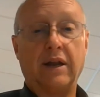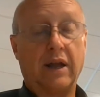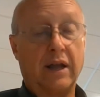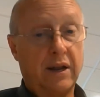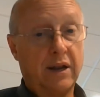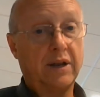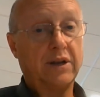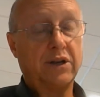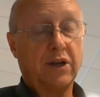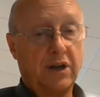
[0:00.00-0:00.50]

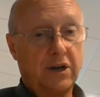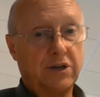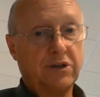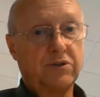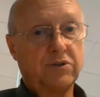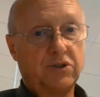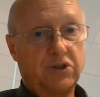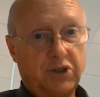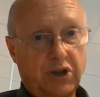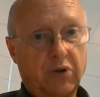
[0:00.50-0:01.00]
a
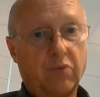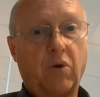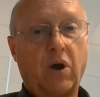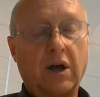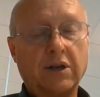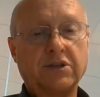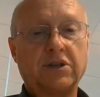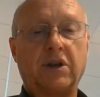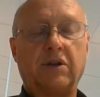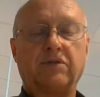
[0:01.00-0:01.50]

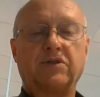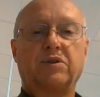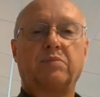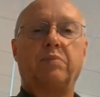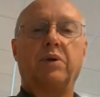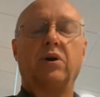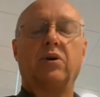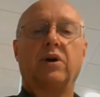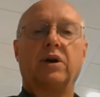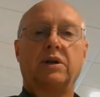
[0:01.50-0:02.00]
generosity of
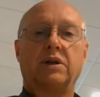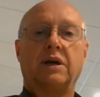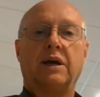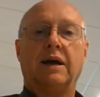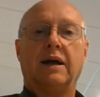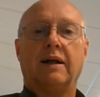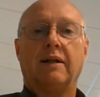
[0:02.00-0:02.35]
spirit